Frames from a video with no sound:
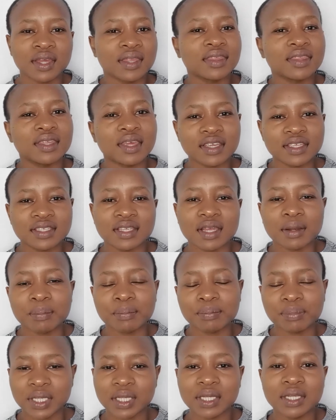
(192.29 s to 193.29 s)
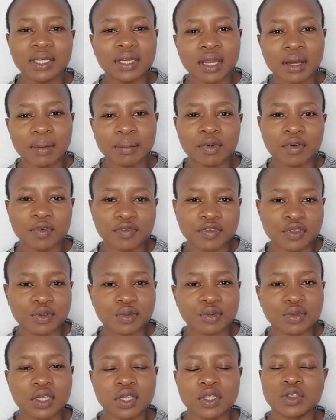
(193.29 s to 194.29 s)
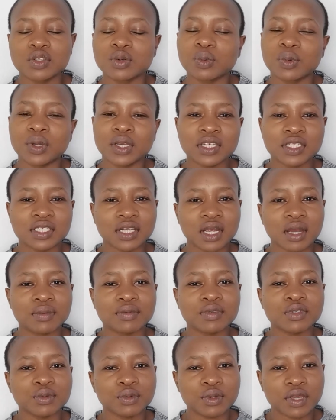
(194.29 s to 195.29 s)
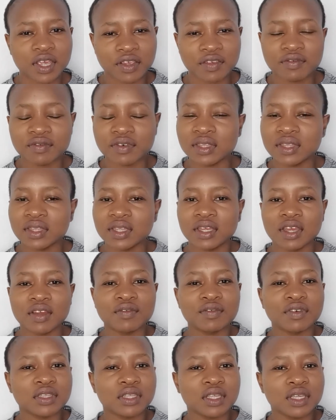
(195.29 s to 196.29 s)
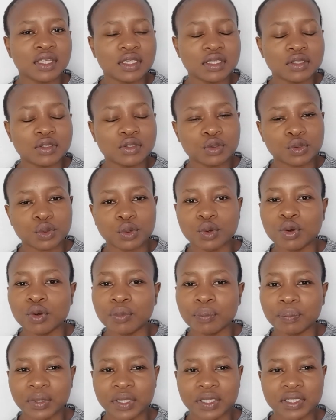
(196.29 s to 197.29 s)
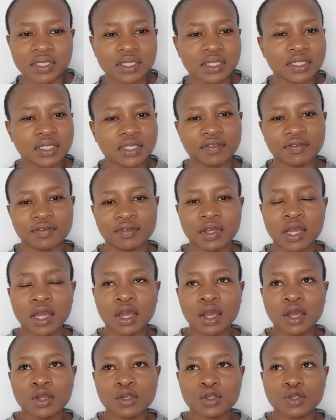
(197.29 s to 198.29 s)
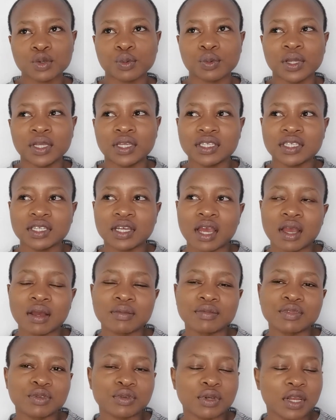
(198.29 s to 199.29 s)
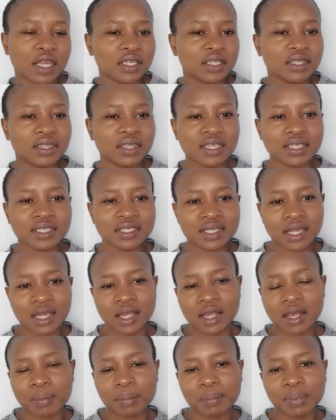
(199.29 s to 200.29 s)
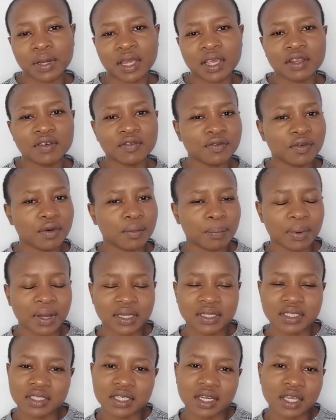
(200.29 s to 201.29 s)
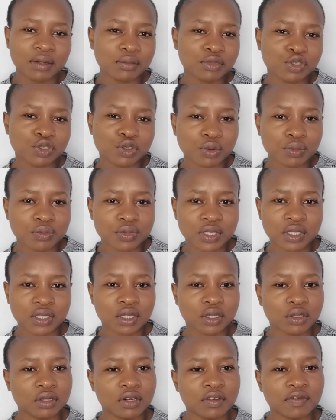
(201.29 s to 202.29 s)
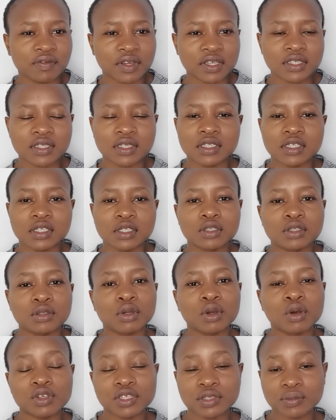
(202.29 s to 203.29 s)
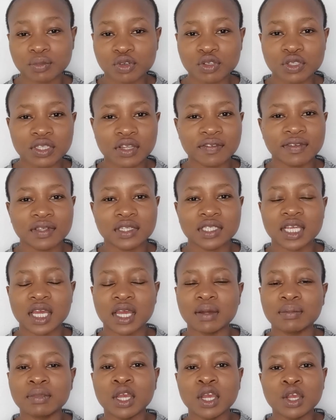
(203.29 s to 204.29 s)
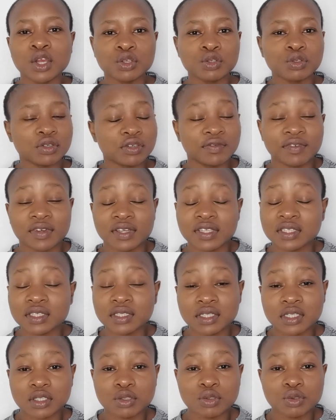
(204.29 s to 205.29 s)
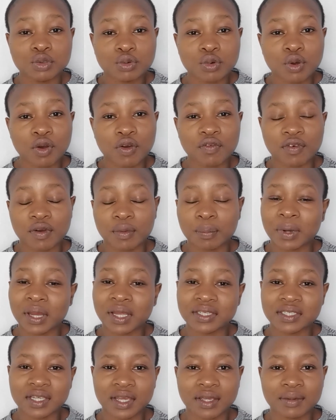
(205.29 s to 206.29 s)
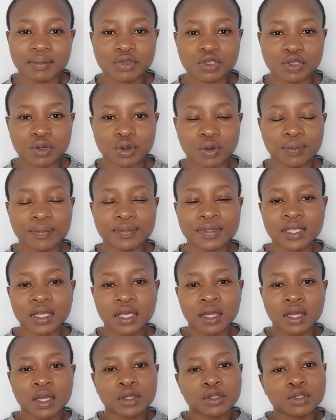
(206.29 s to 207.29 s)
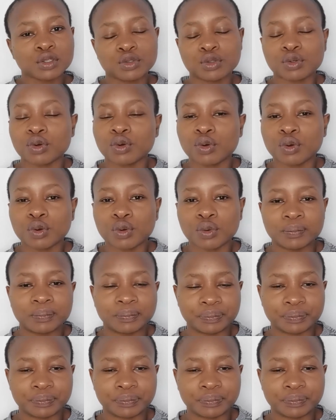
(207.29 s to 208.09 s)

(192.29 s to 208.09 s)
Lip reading: there is a big number of students. When it comes to everything is so competitive. So when it comes to like things like applying for part-time jobs in the universities, because most of the time universities do offer part-time jobs, so